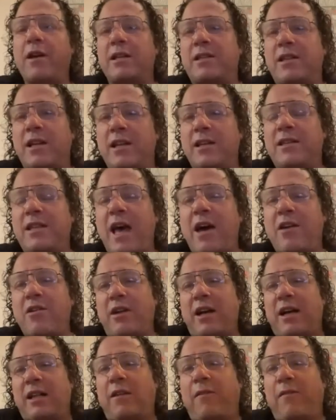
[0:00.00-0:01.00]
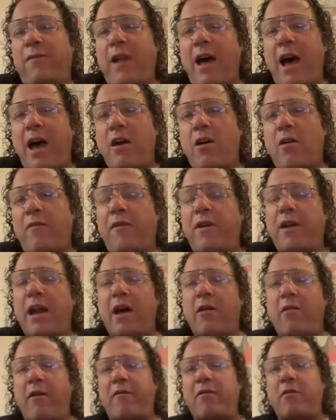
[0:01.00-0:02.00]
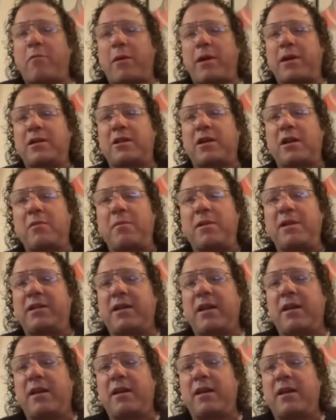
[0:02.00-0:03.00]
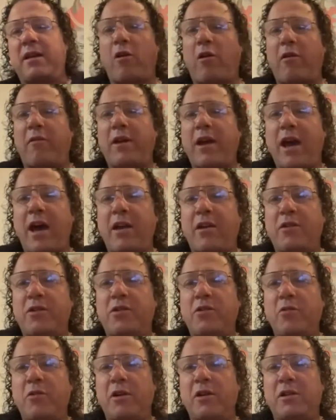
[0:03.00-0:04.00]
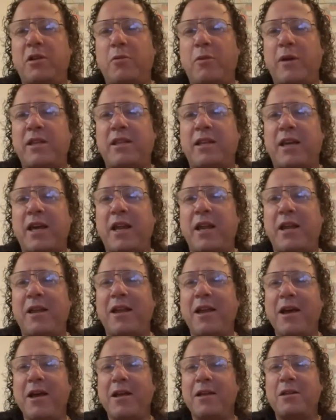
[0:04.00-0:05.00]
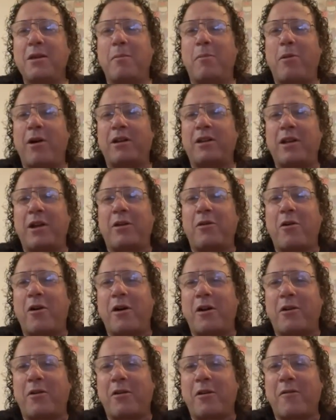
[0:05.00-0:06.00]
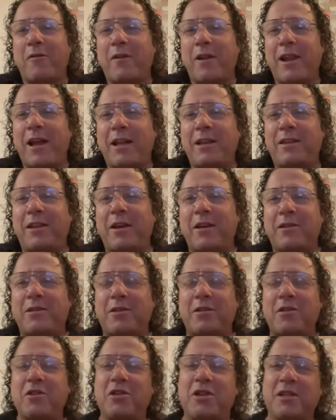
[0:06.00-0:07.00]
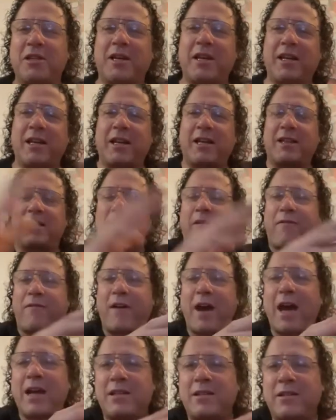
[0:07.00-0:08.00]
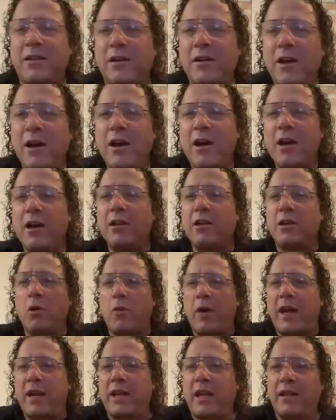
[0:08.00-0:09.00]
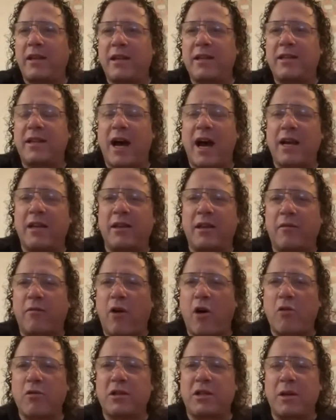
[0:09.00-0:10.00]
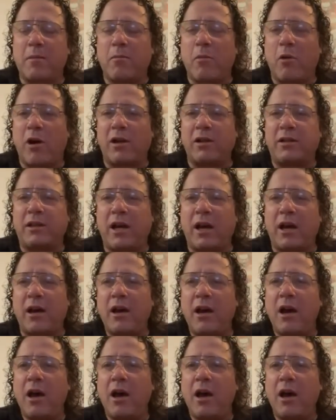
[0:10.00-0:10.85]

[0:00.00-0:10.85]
instance, now you got the flyover. Now everybody's going to be sitting in Floriana sooner to wait to get to park their car to go to Valletta. So you're just going to get there faster. The way they designed the roads in Malta